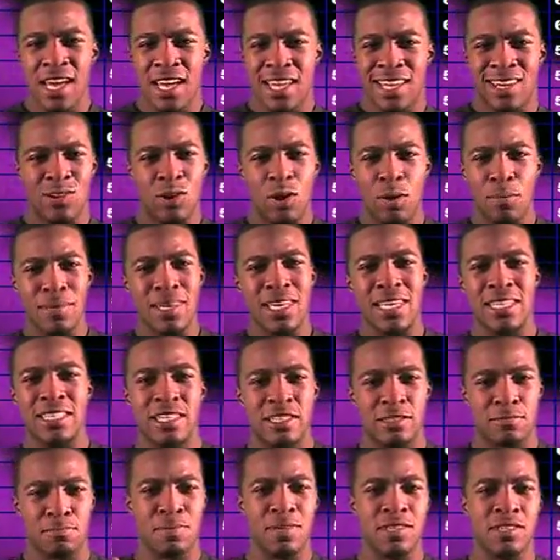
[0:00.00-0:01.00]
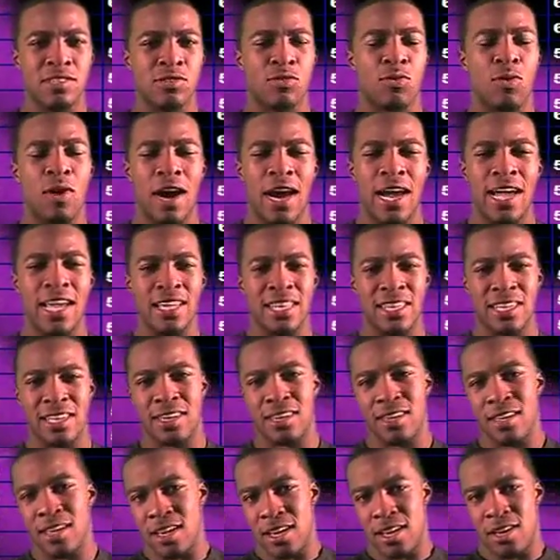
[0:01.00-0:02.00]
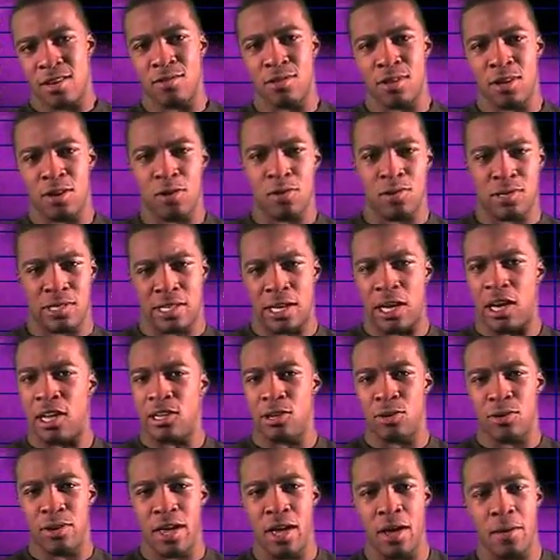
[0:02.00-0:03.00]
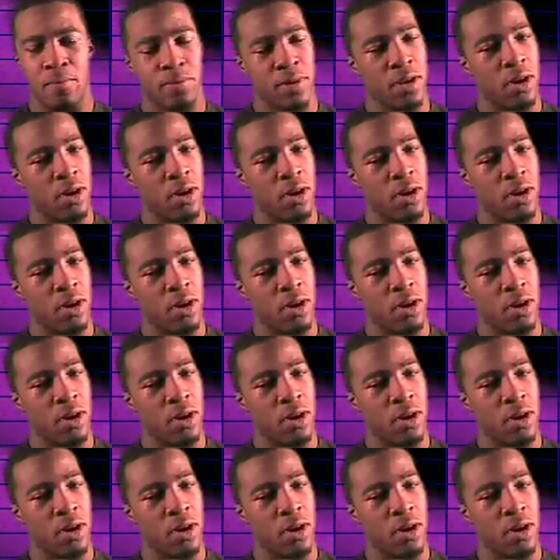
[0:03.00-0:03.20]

Normally he just be quiet and it's all on him.